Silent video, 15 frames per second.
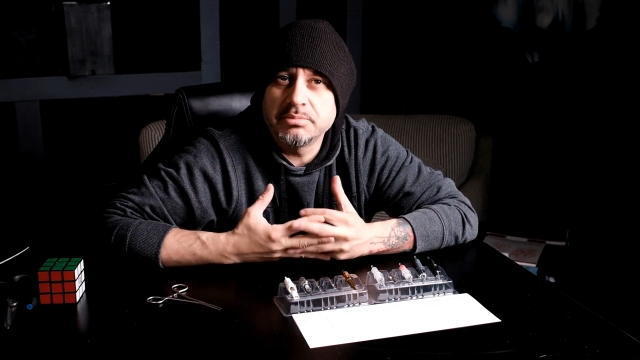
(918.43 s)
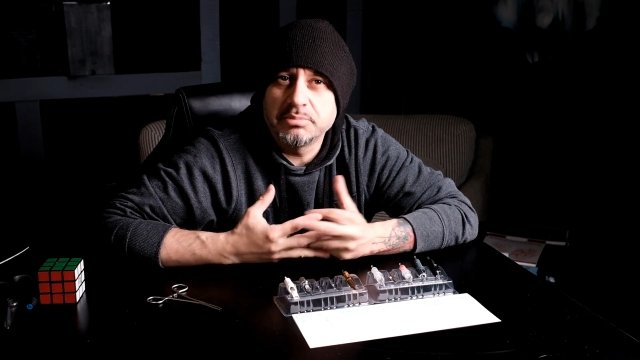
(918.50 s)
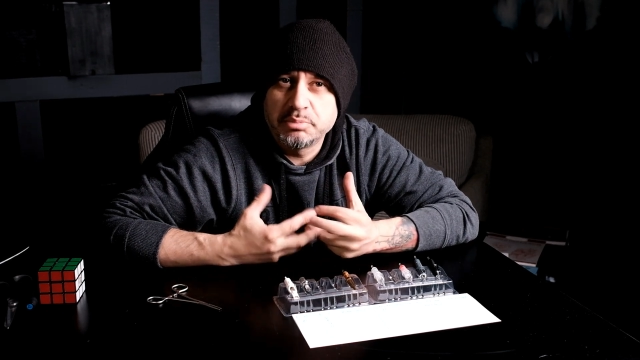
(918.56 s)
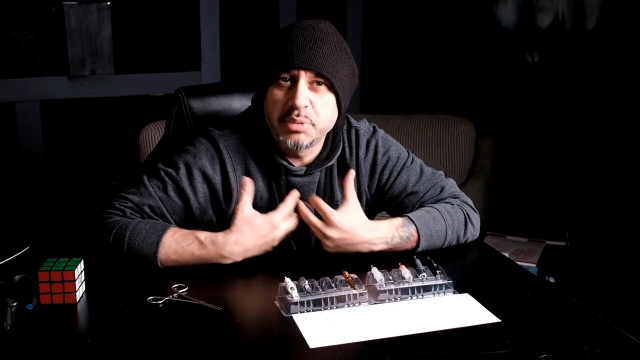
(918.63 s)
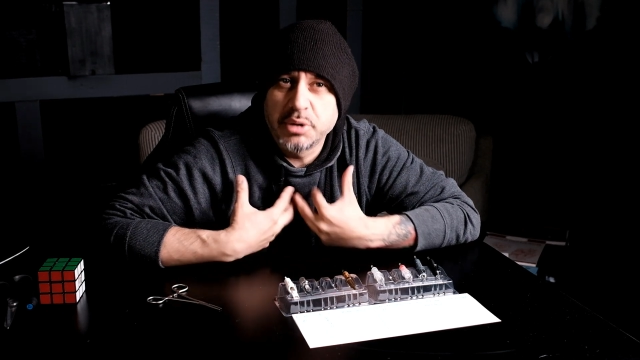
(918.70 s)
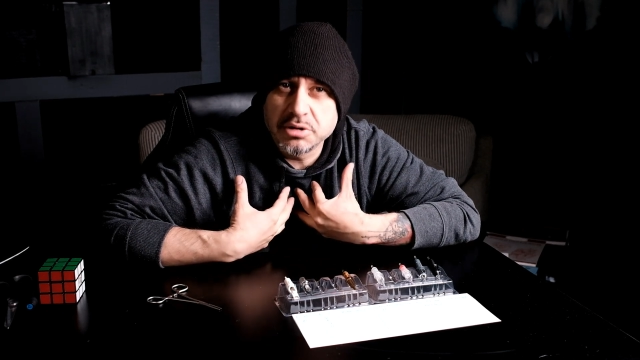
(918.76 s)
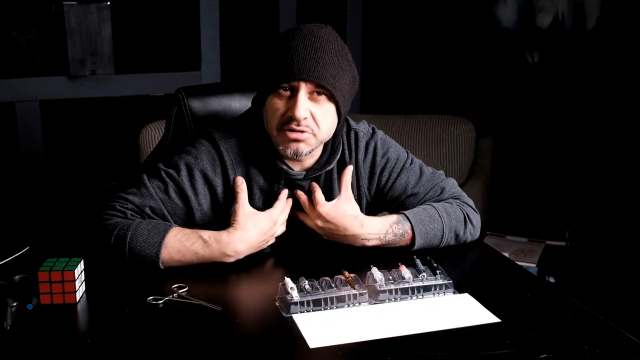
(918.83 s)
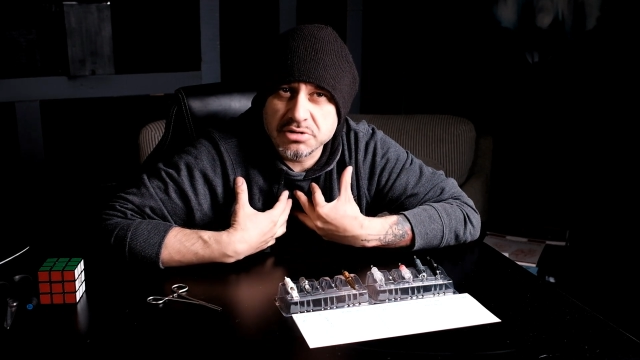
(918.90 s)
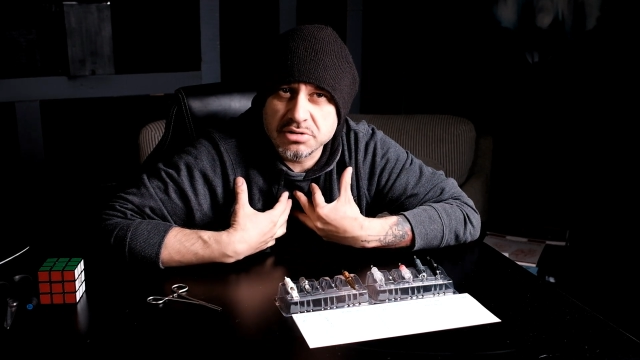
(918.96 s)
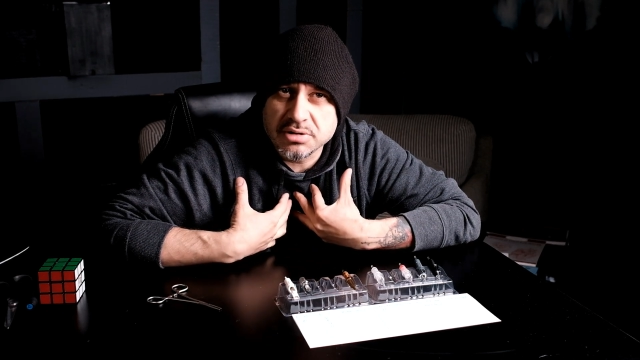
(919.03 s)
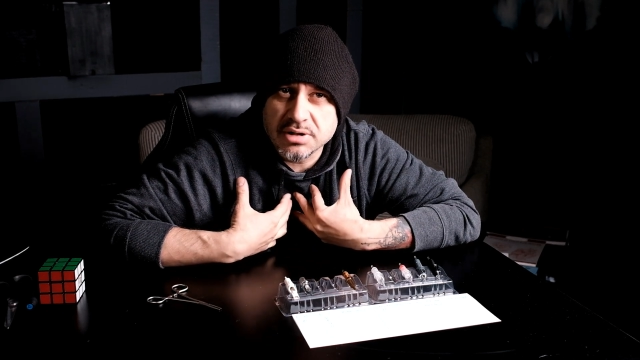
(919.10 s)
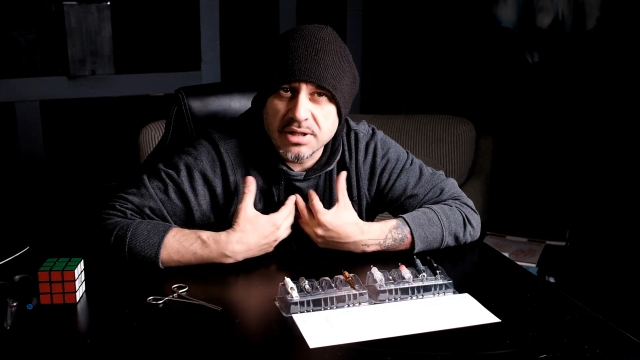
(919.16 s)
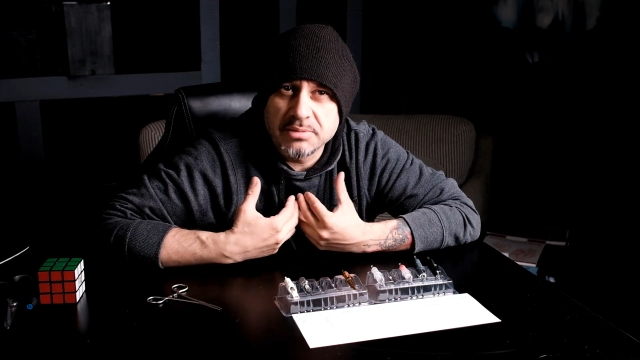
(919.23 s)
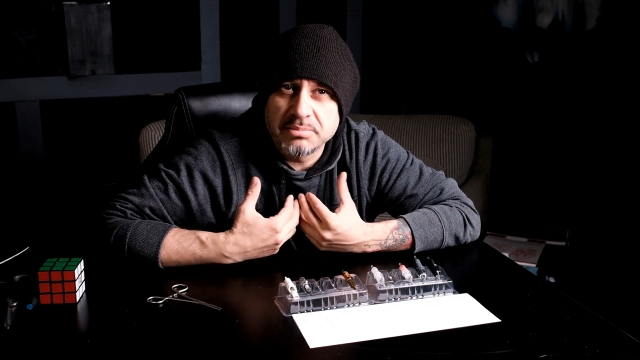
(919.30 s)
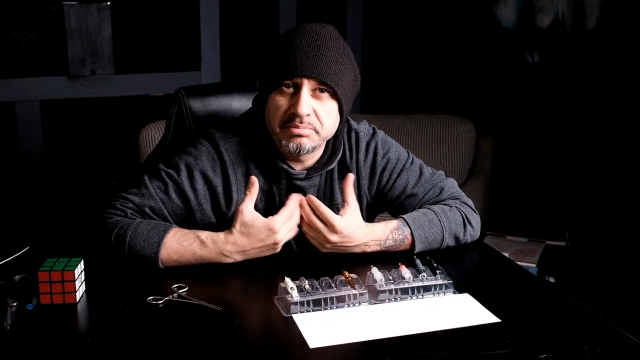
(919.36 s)

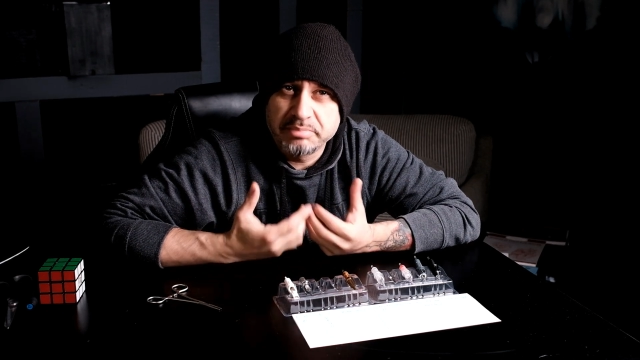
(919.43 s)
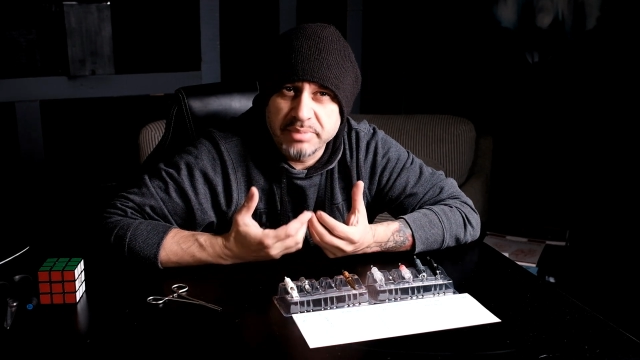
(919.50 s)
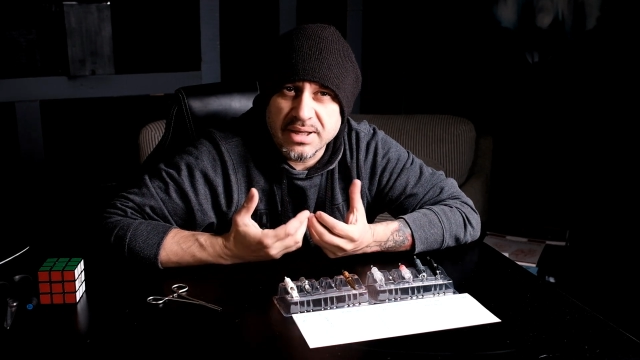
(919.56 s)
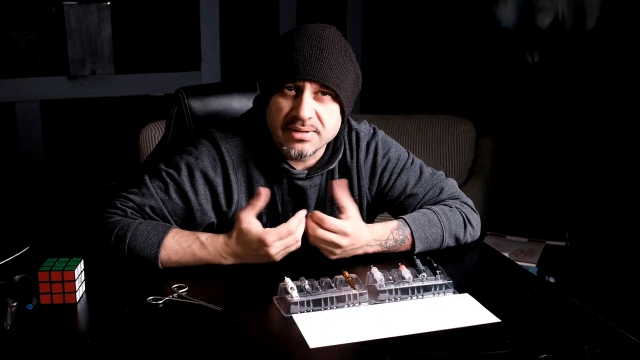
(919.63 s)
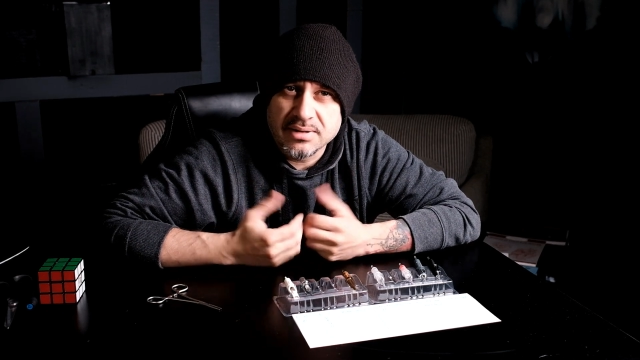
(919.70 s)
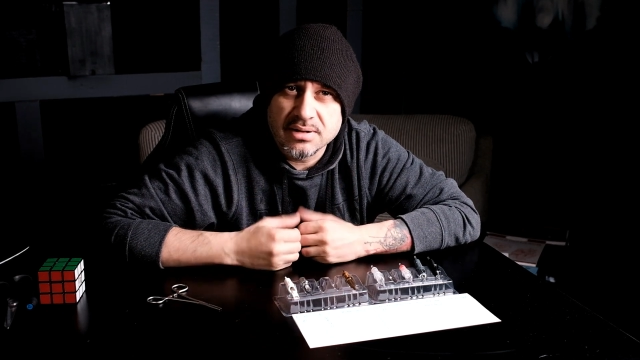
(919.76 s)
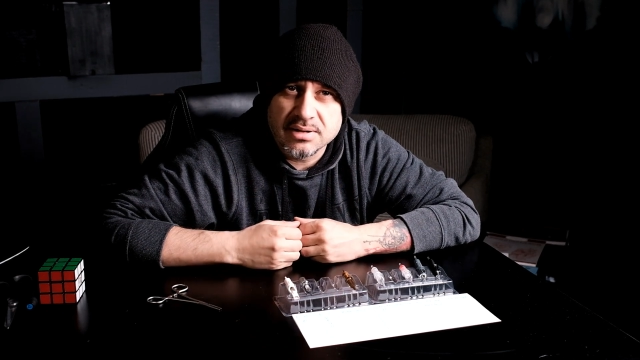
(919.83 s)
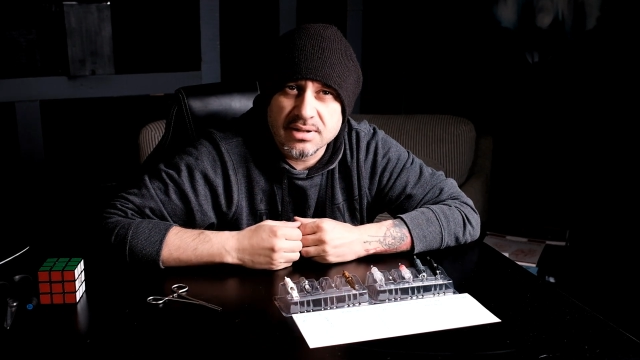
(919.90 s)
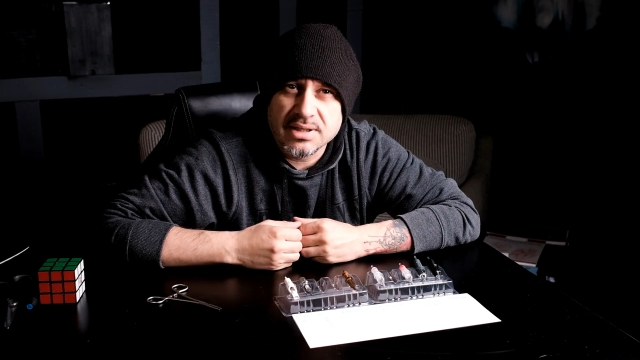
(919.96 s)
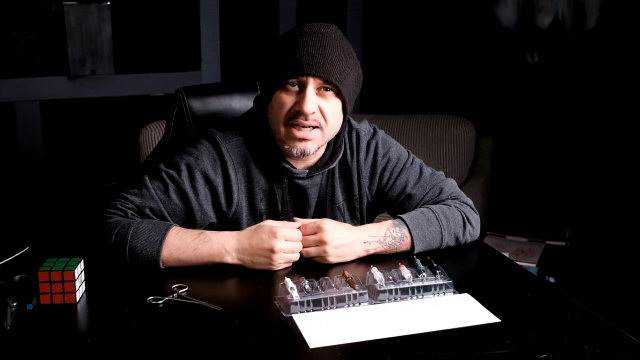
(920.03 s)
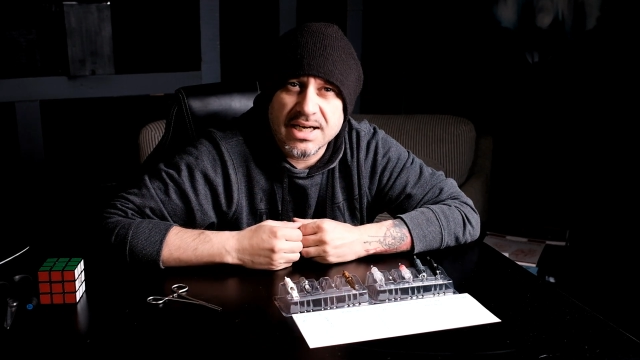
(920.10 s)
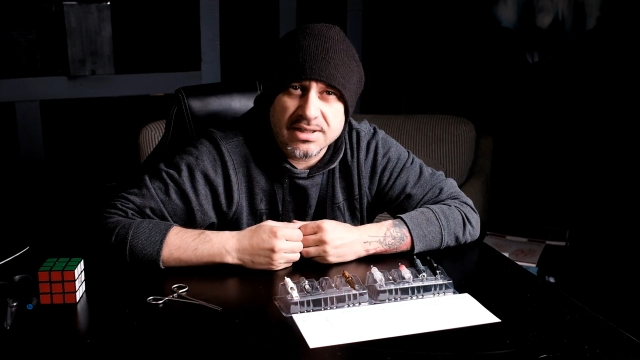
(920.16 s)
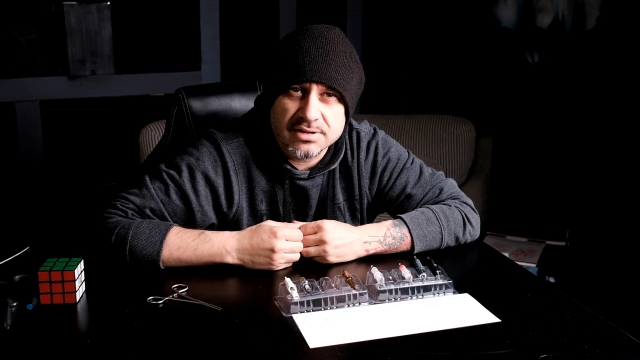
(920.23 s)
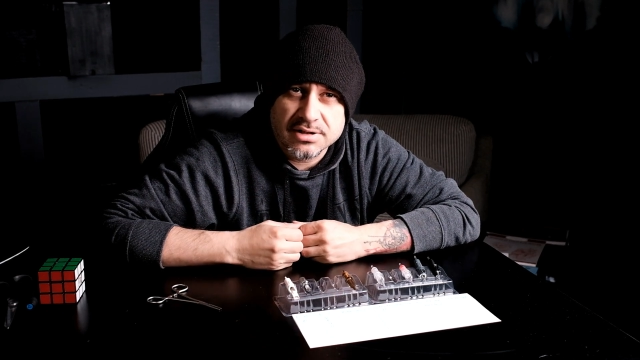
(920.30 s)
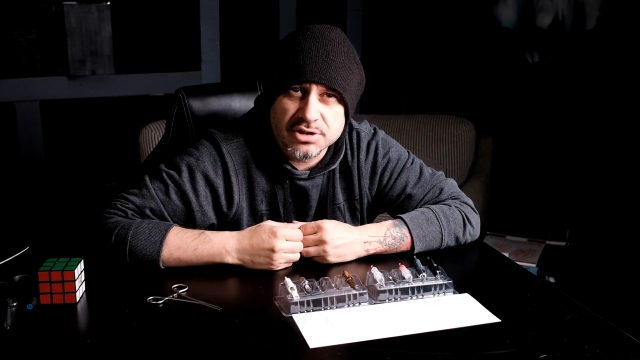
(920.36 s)
personal better
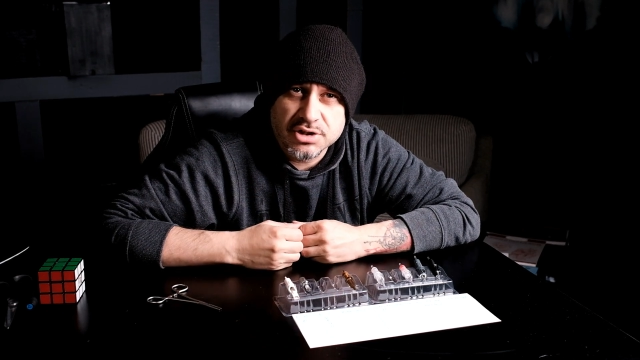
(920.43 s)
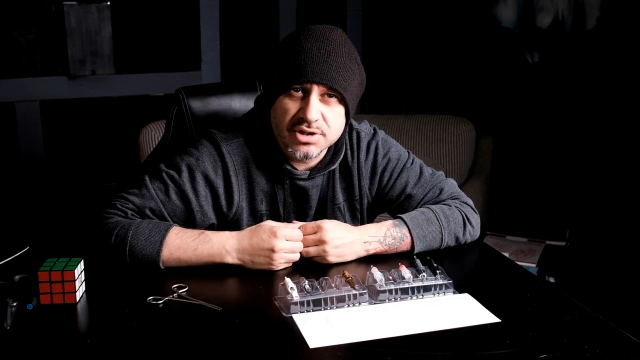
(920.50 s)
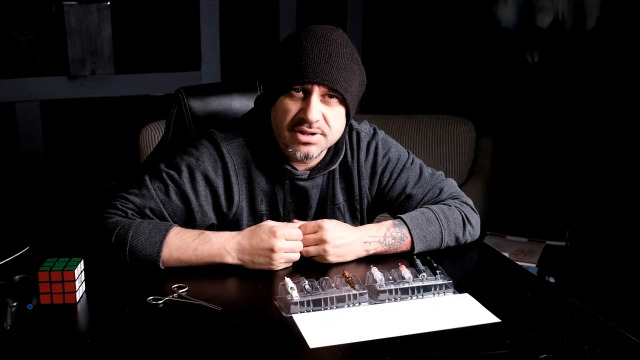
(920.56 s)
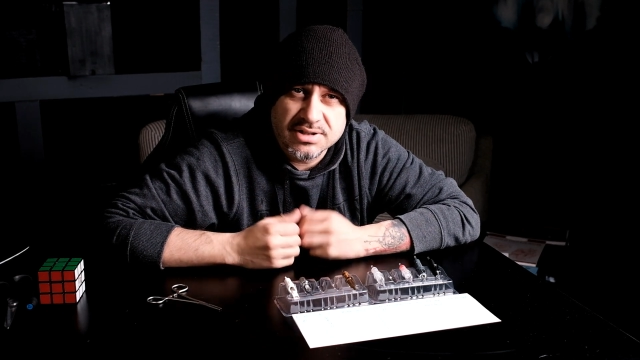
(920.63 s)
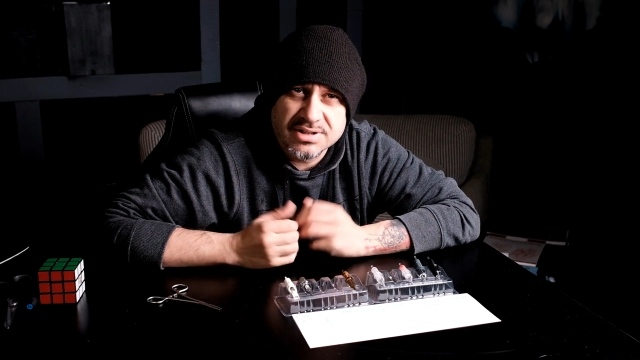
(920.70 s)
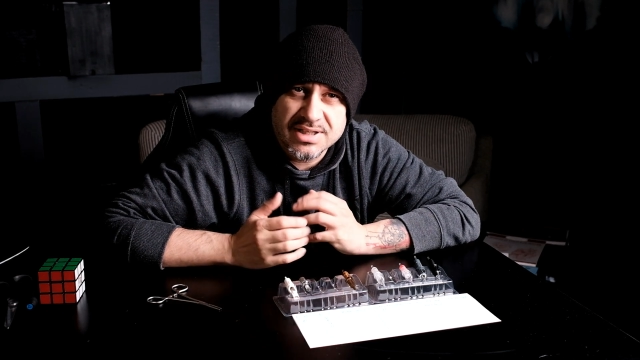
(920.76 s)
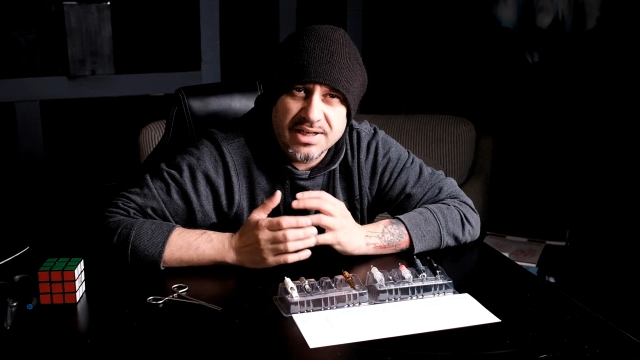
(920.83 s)
cartridges